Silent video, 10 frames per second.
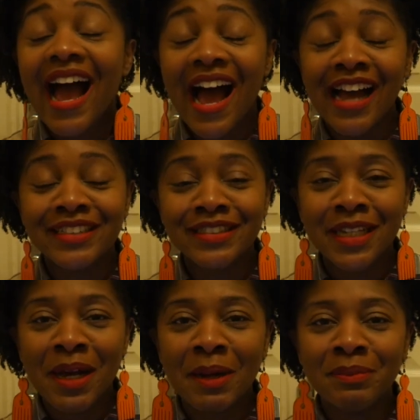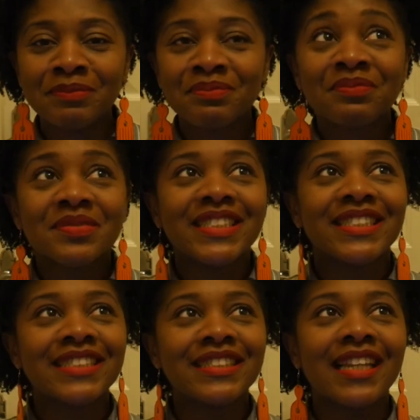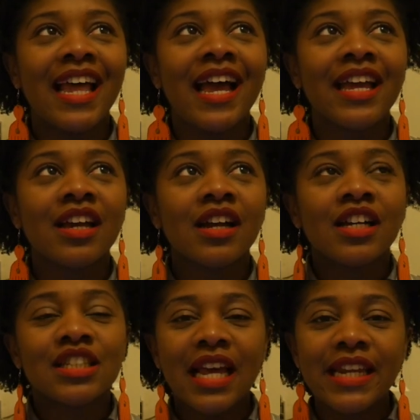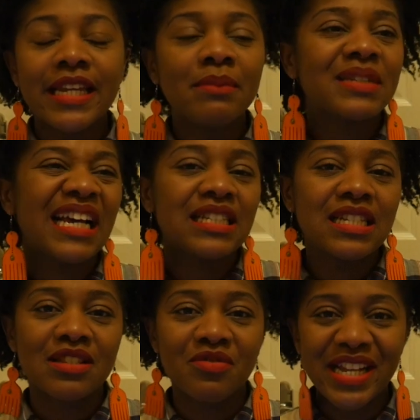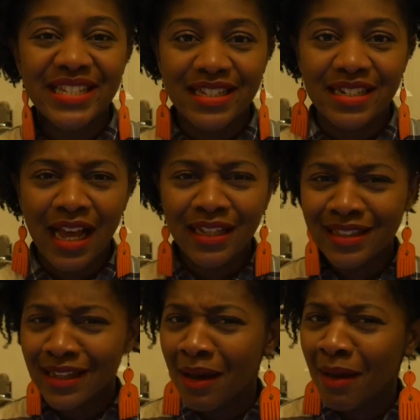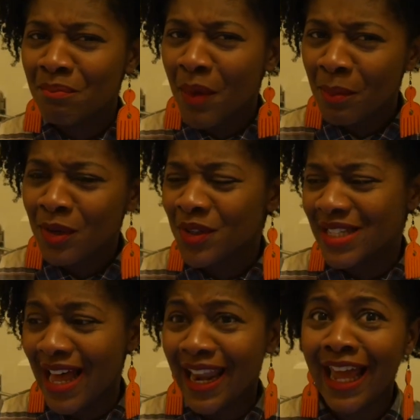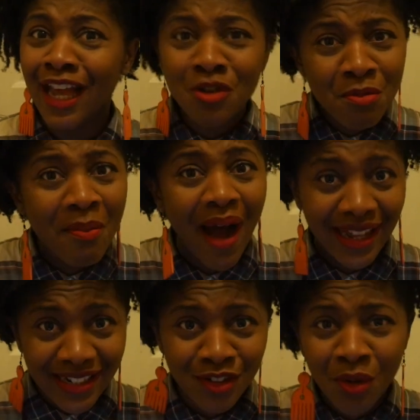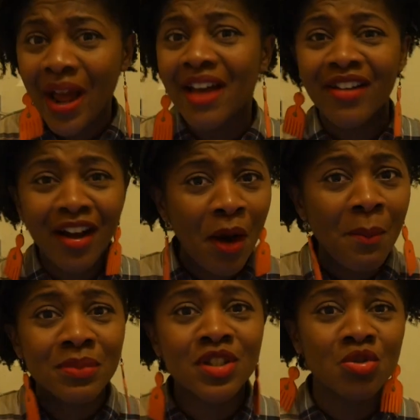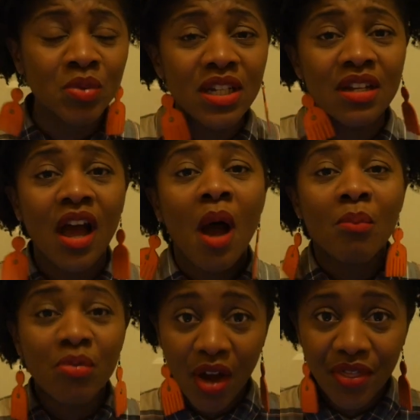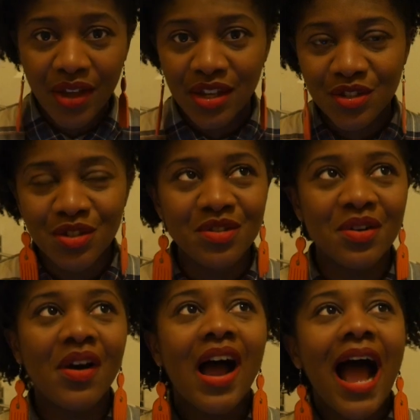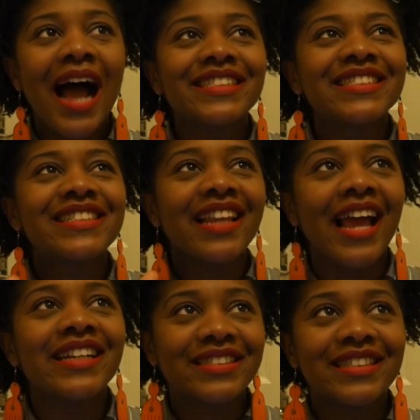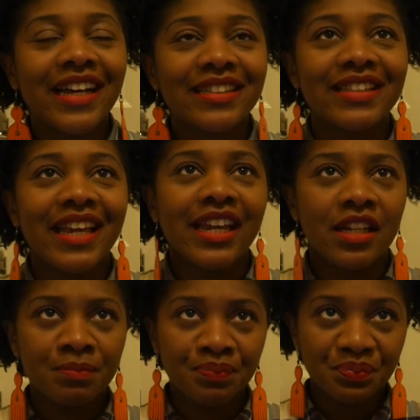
and she's like telling him daddy is resting, and the mom looks at her like, are you mad? Don't ever come between brothers, you know. I just liked that they